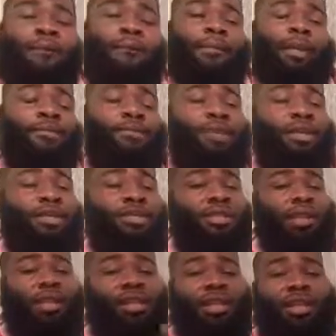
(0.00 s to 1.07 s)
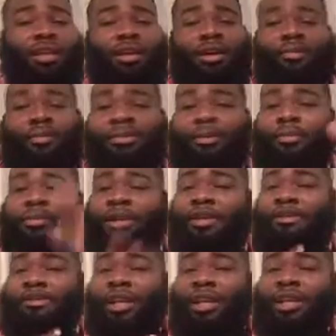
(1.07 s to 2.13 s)
maybe it's the lead up, him
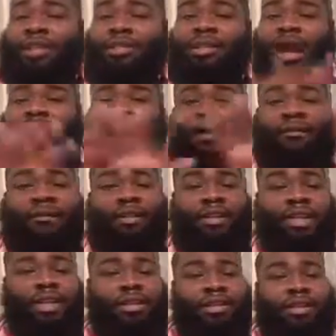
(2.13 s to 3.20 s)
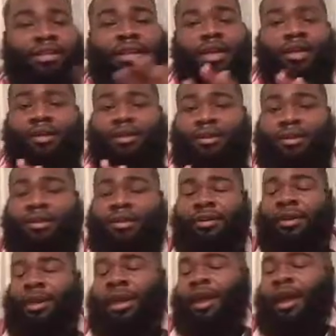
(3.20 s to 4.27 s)
getting ready to tie everything together.
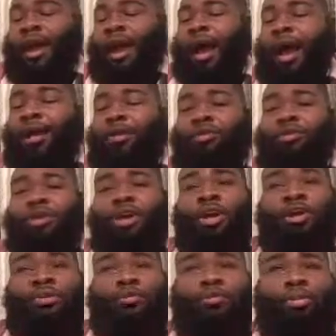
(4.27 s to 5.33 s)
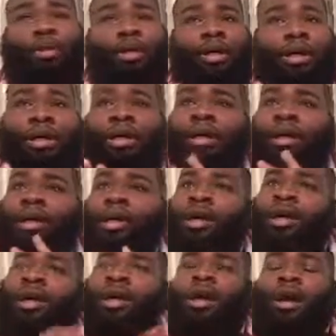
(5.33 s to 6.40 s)
I don't know, but
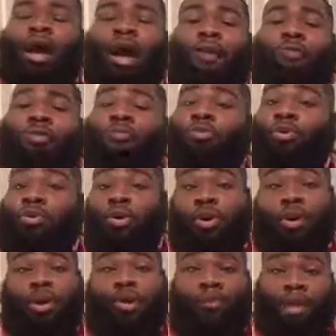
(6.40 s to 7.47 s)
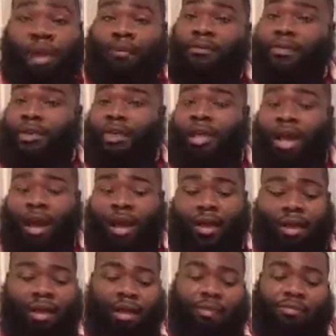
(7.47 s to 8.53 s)
I was bored. I'm not even going to
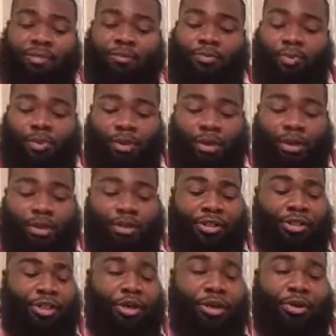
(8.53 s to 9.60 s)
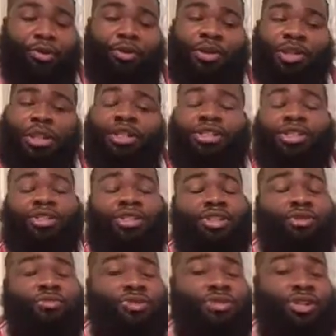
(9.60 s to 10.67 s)
lie. I was bored. So let's just
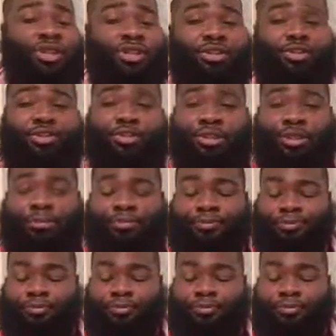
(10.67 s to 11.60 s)
jump straight into it.